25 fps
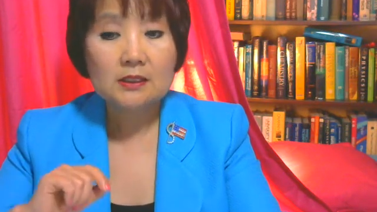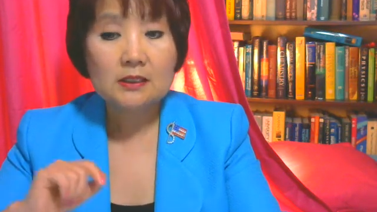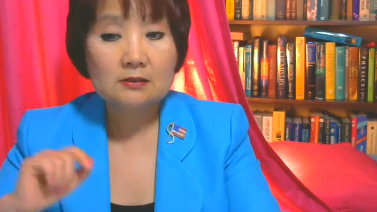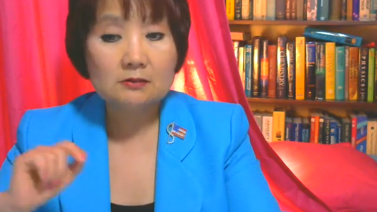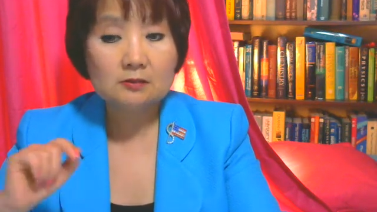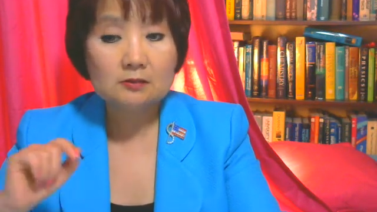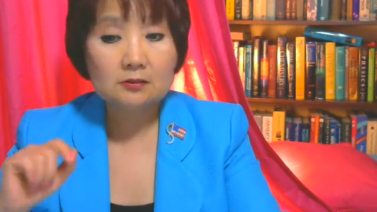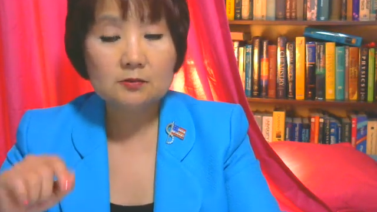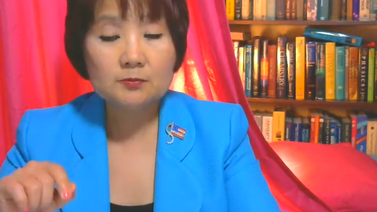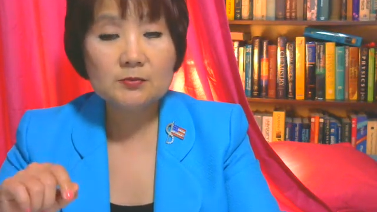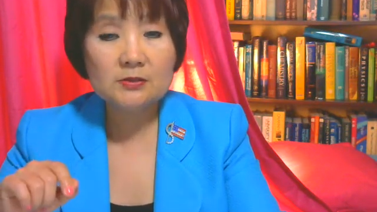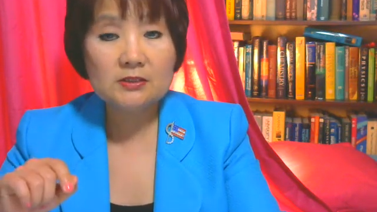
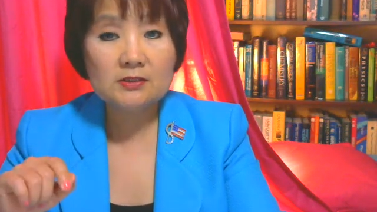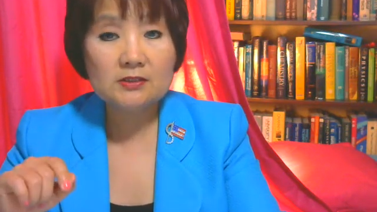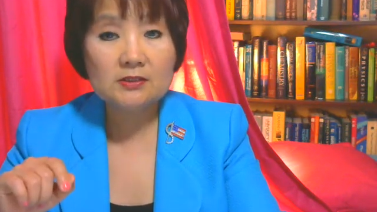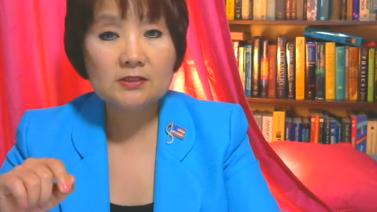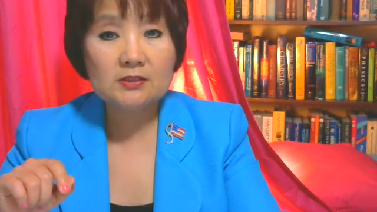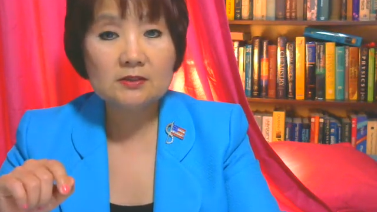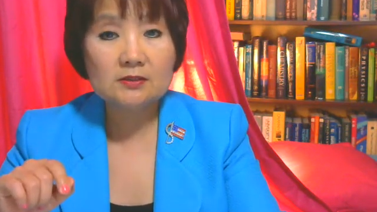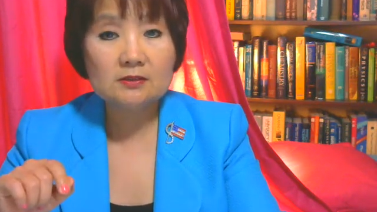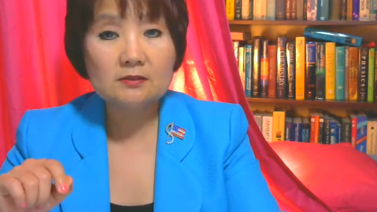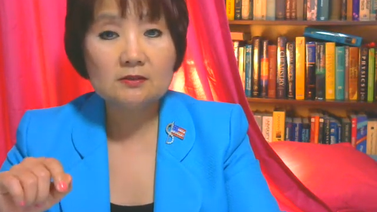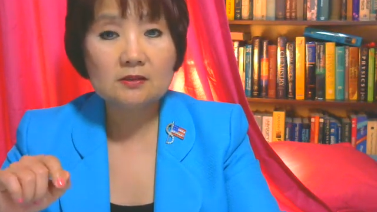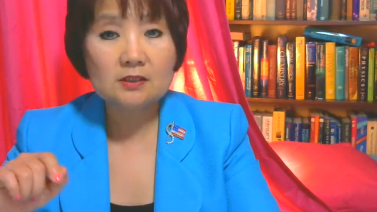I will be
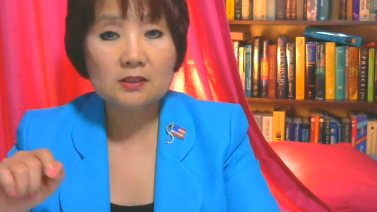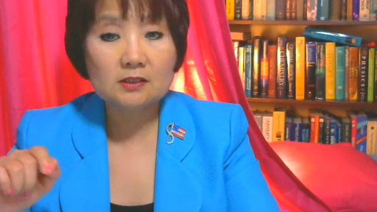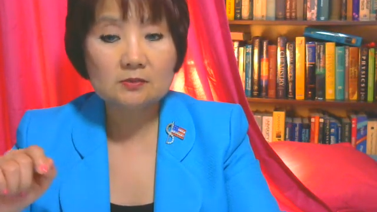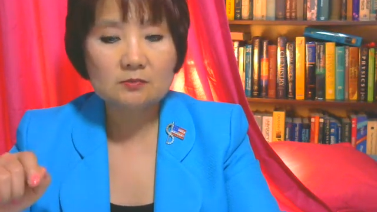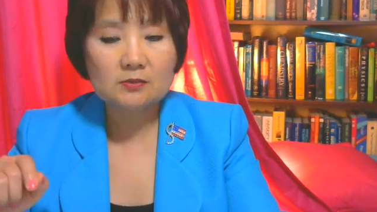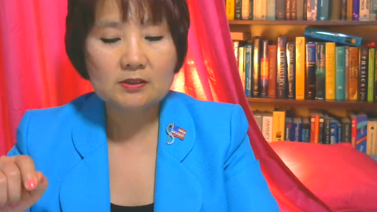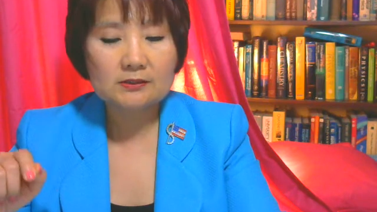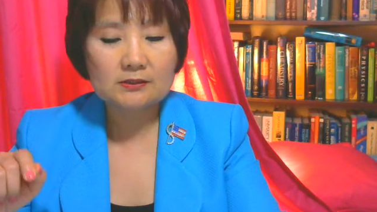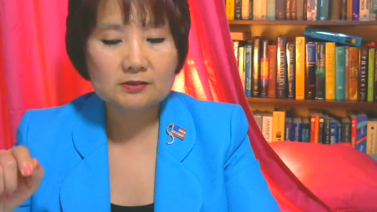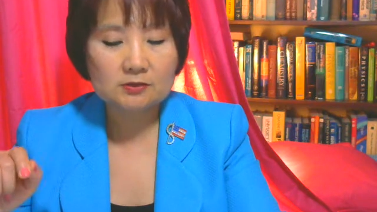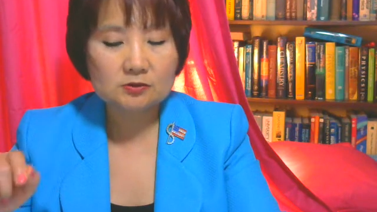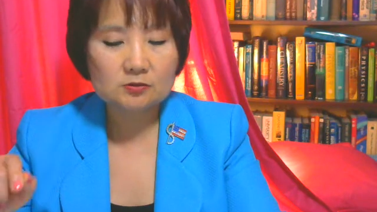there on
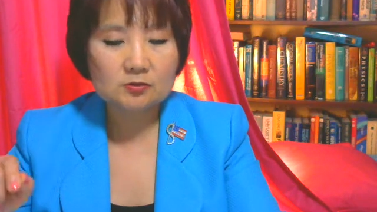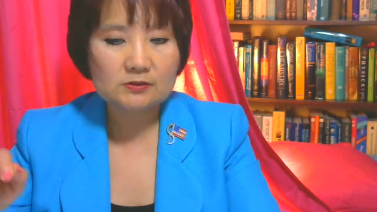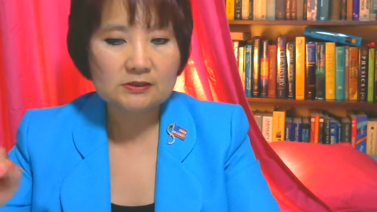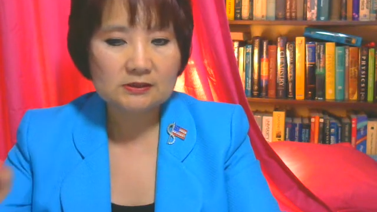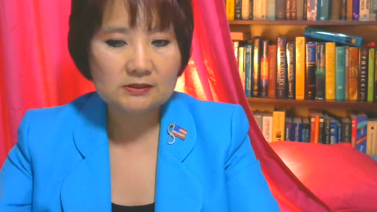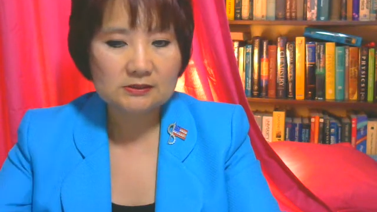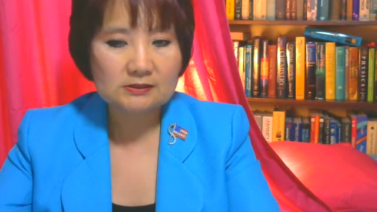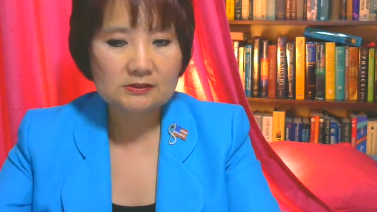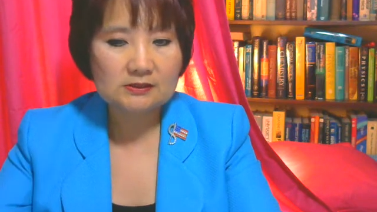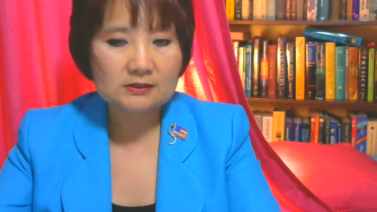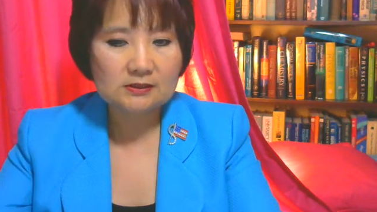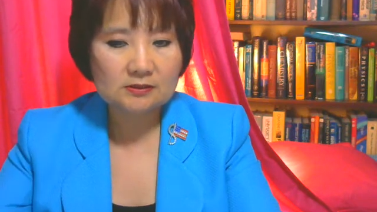March
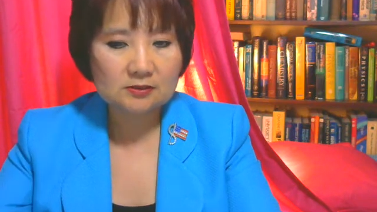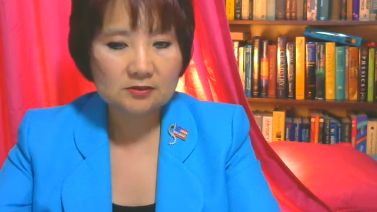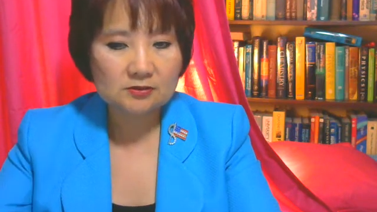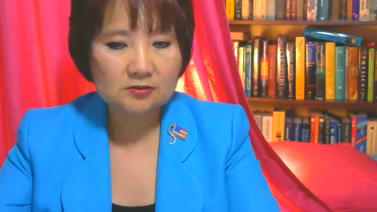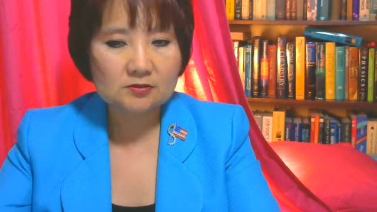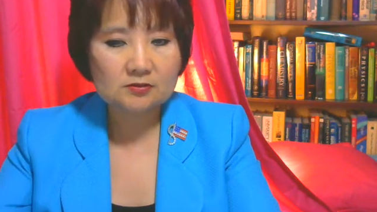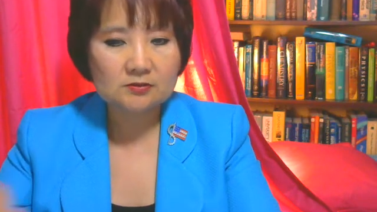26th,